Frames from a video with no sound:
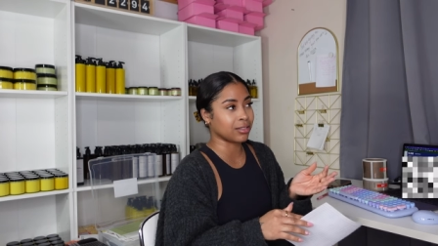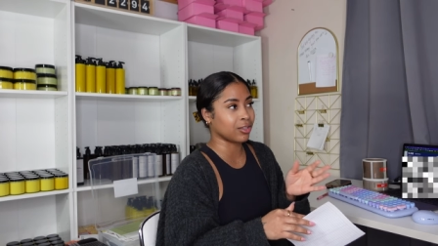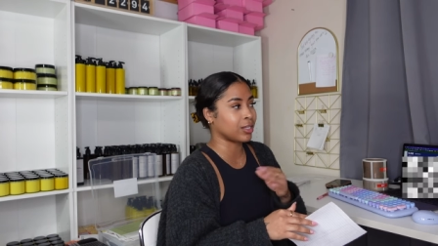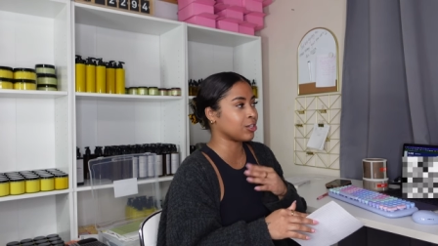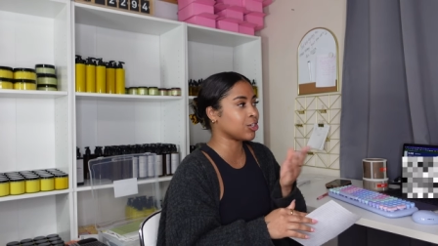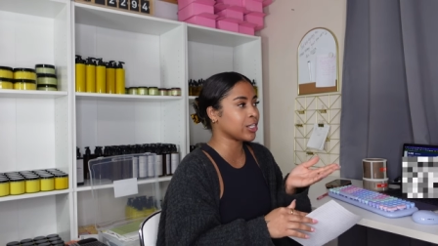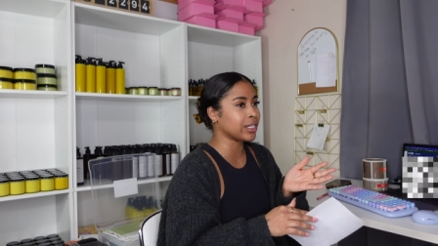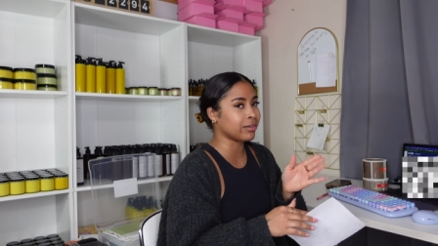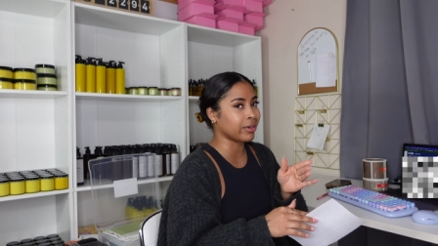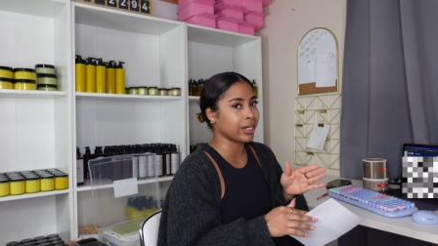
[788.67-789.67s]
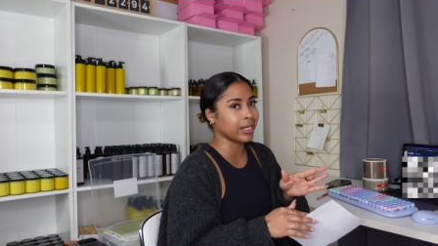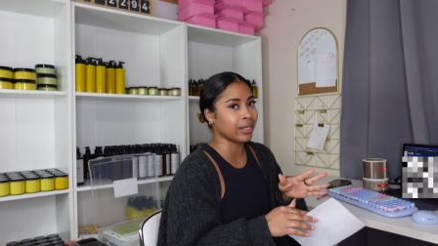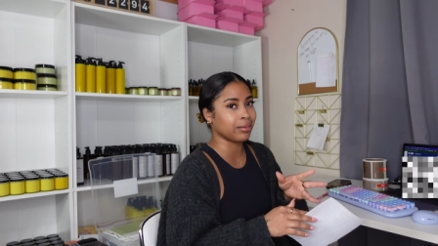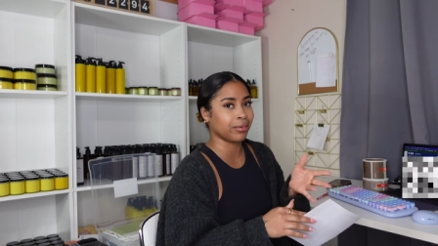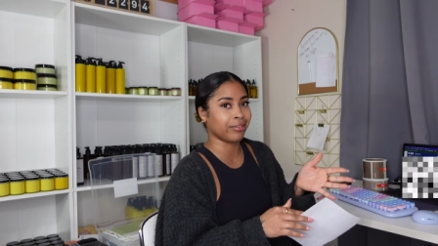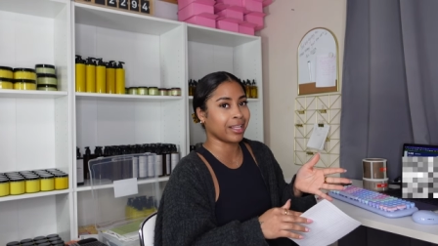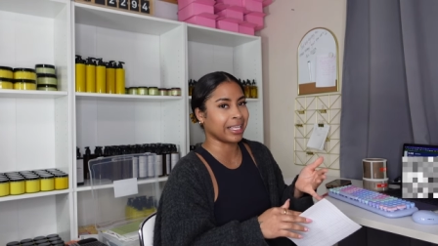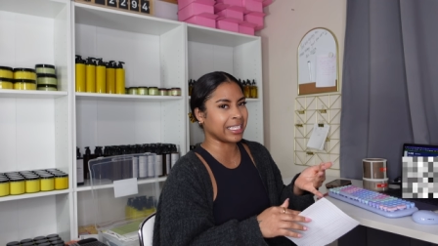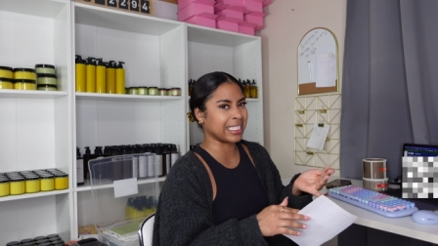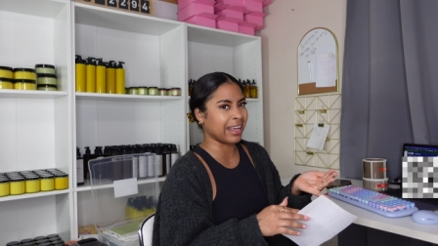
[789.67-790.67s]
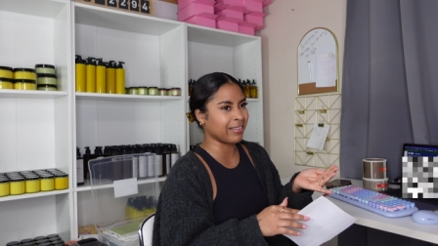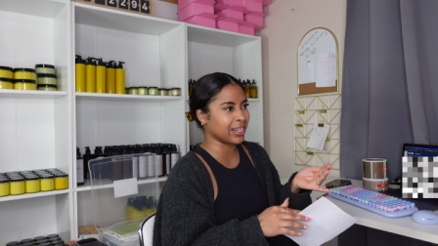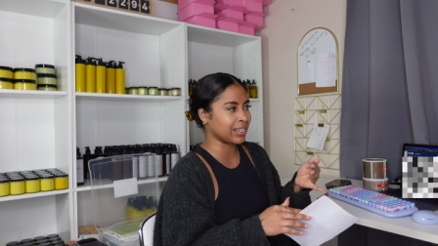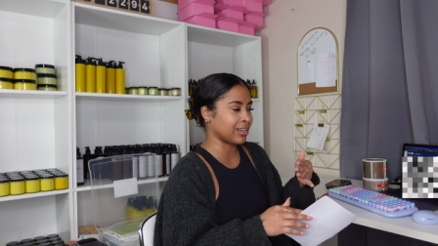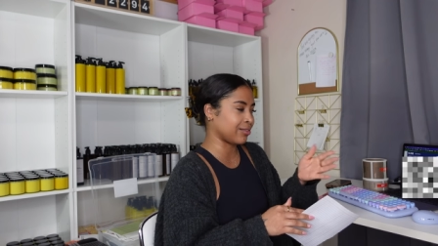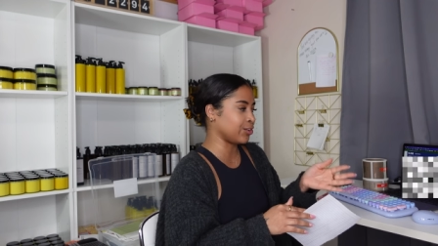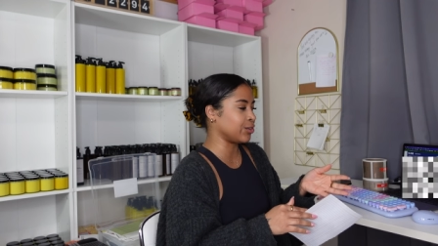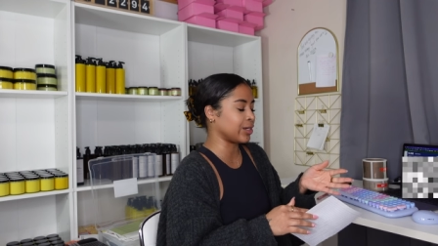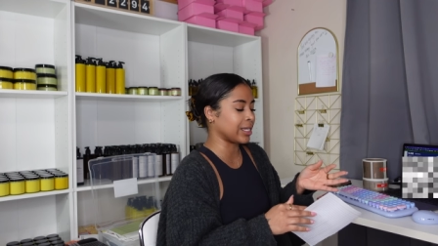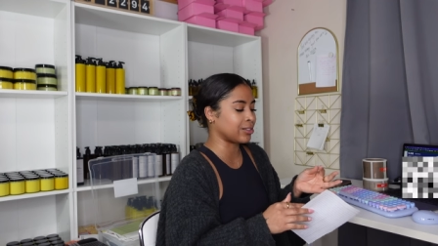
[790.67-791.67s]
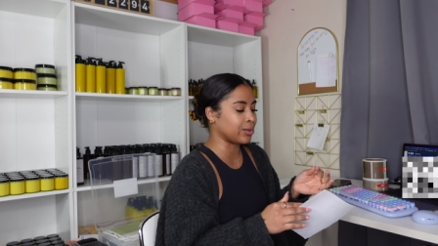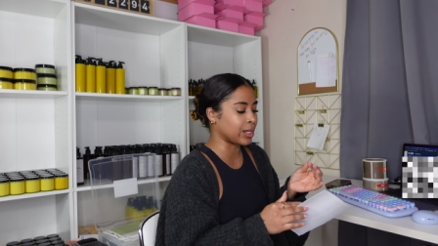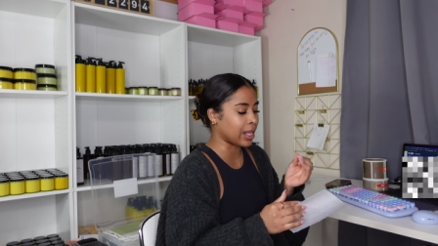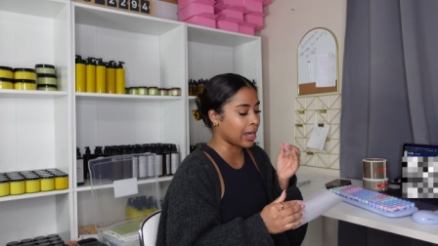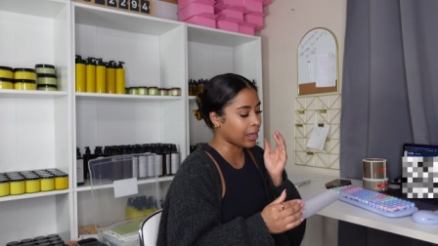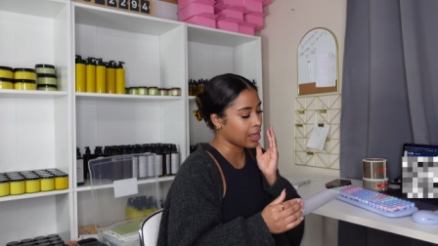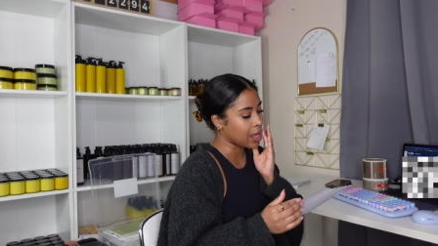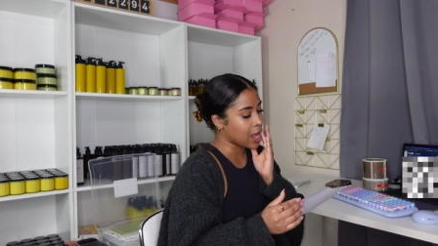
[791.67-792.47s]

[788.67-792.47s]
So they're usually ready around like 7 if you do it at 2 o'clock.